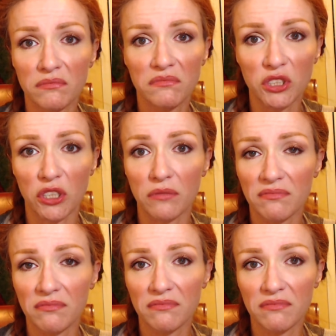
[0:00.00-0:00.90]
sure.
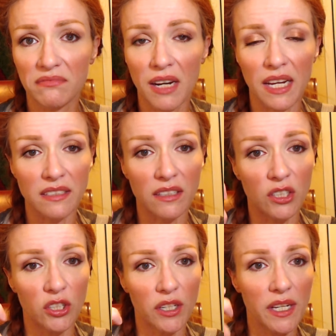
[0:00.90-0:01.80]
It's a
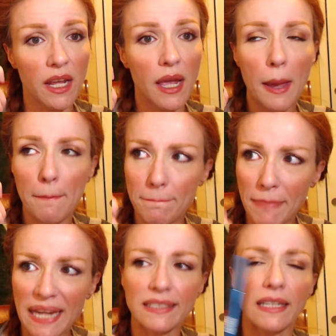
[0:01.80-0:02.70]
good,
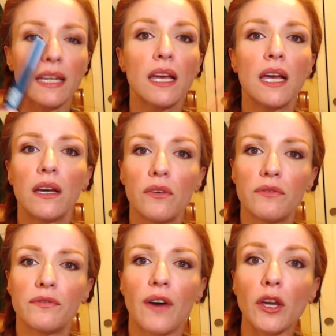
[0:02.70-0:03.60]
basic,
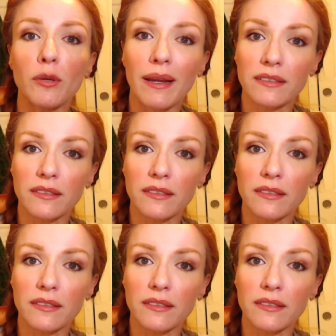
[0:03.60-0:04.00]
volumizing